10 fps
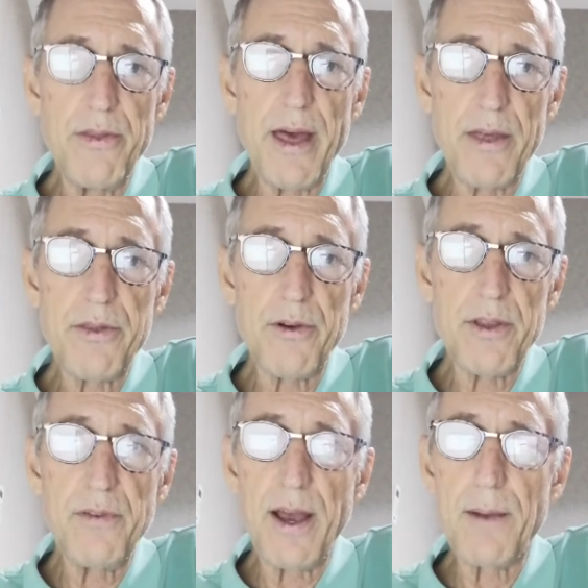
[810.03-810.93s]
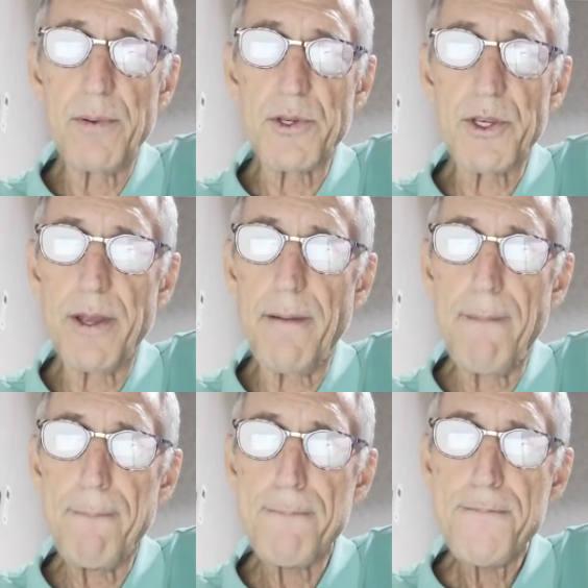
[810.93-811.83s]
that 35%.
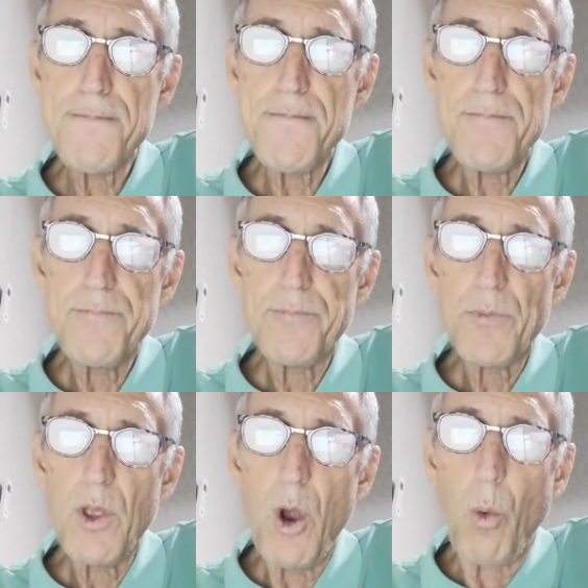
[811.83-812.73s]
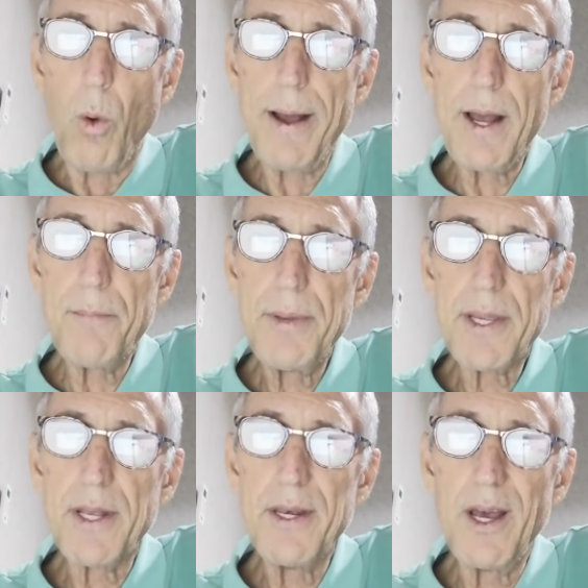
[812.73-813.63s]
Why not
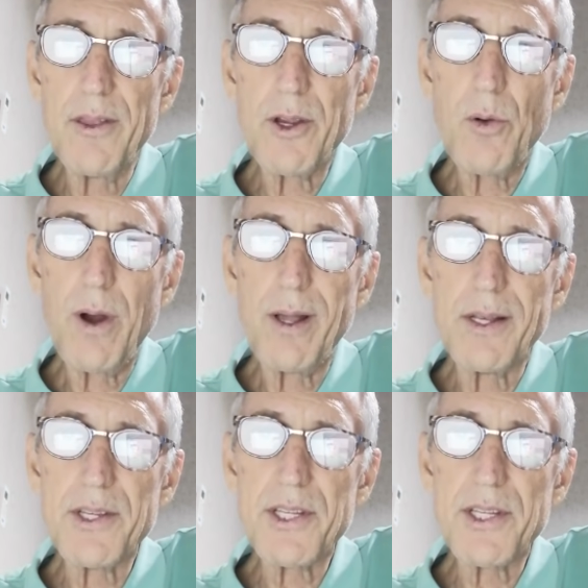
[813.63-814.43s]
pick another quality